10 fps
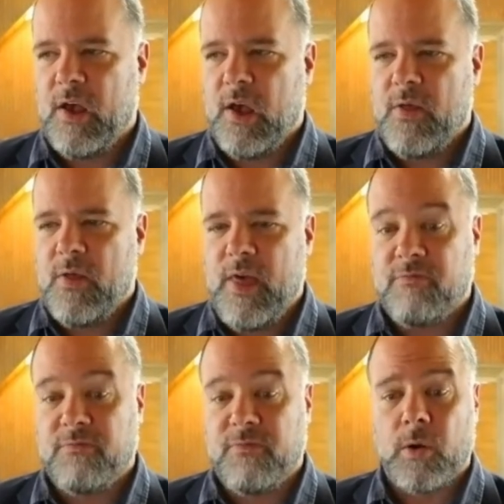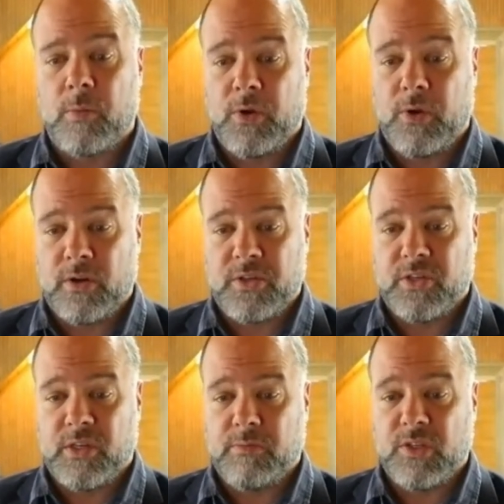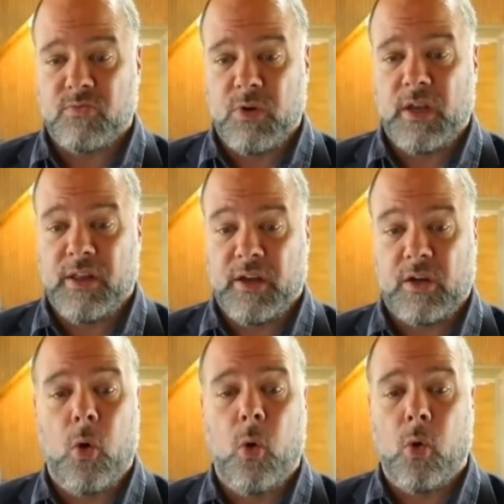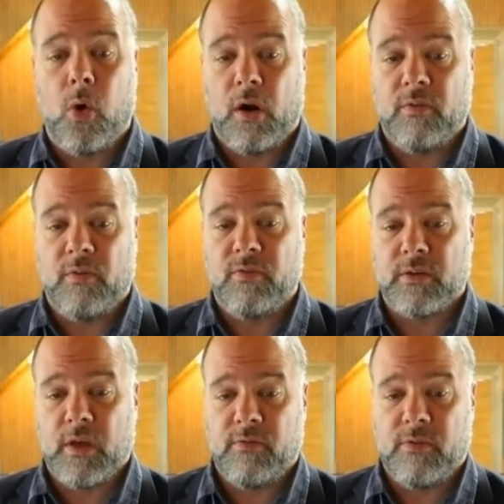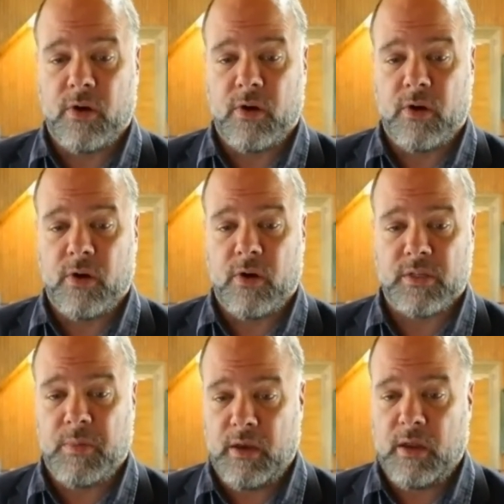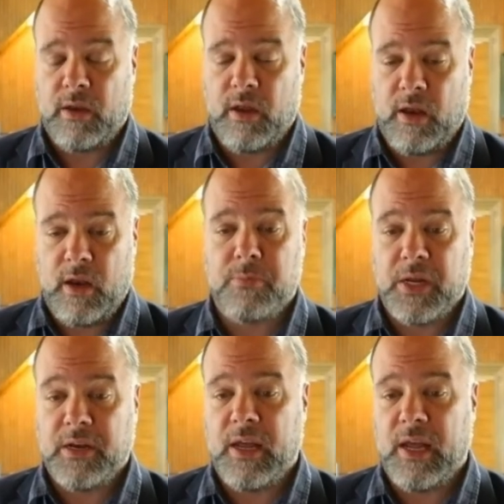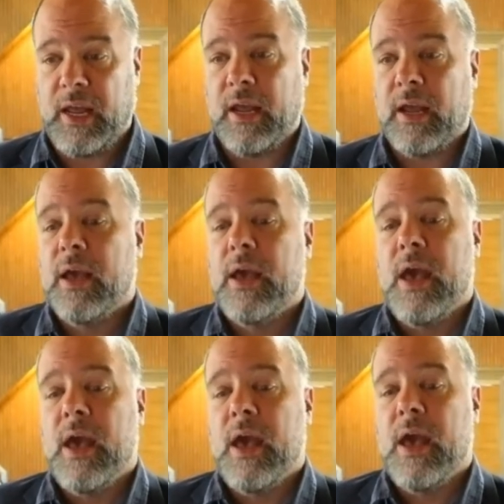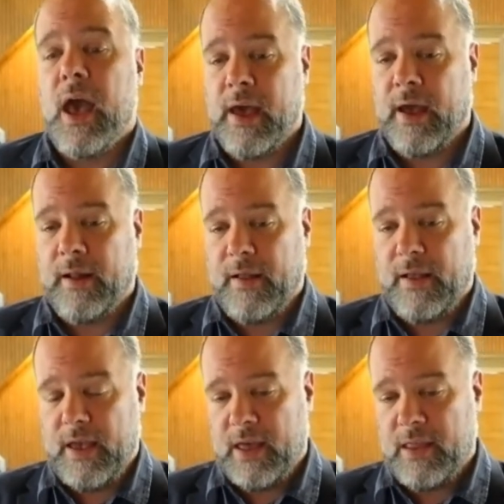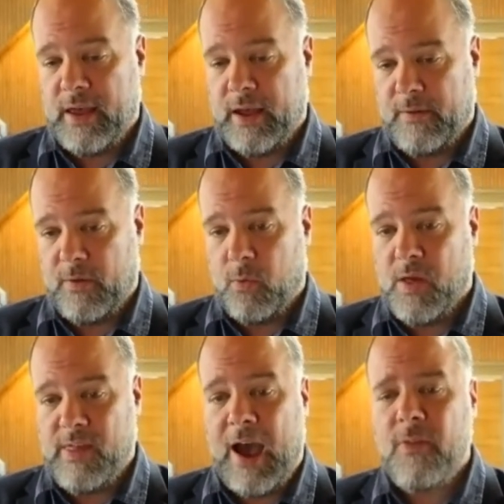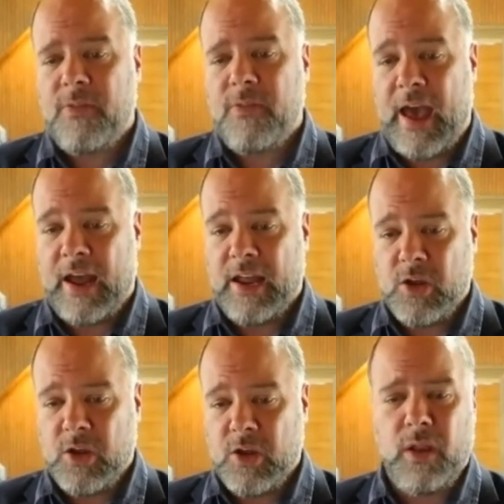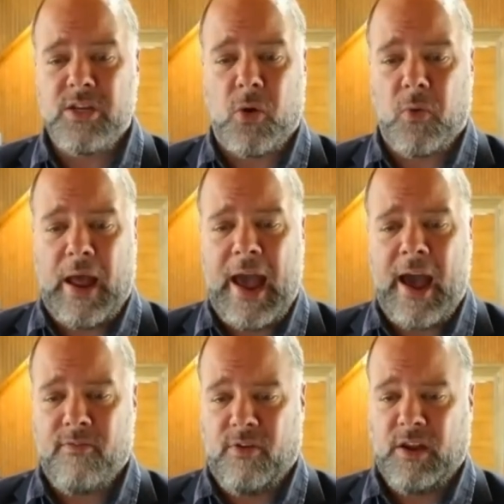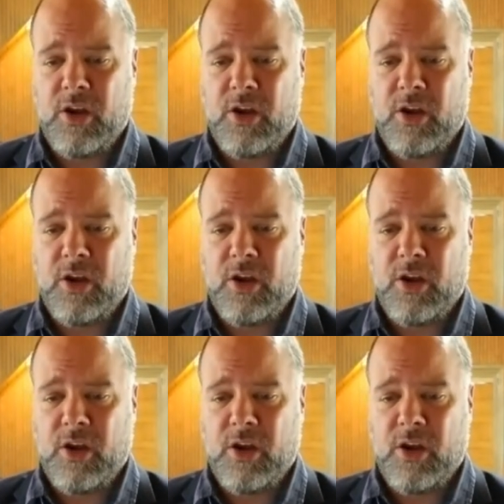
vulnerable narcissism is really the core of narcissism and NPD, and and that without that, you really don't have it. You